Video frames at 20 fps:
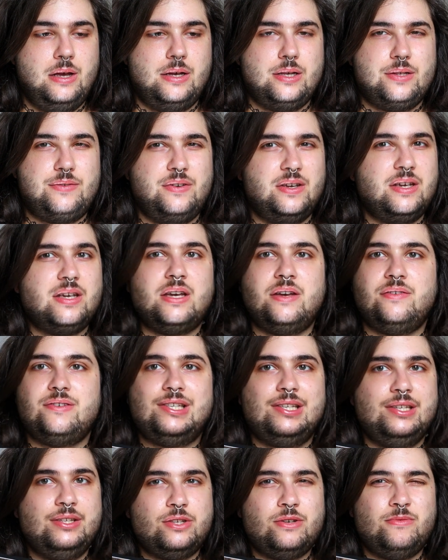I was thinking I've
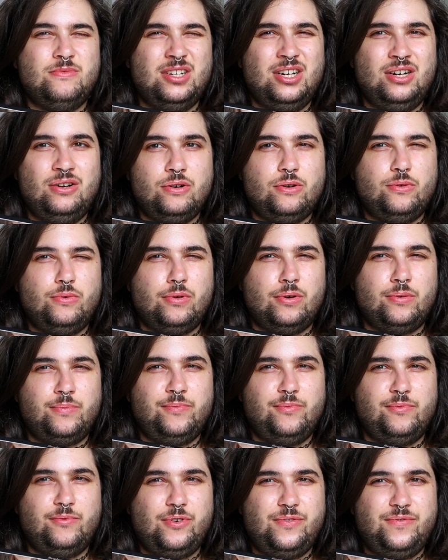seen so many
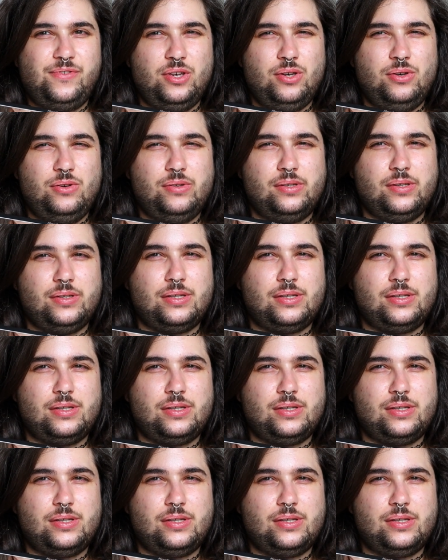lukewarm reviews.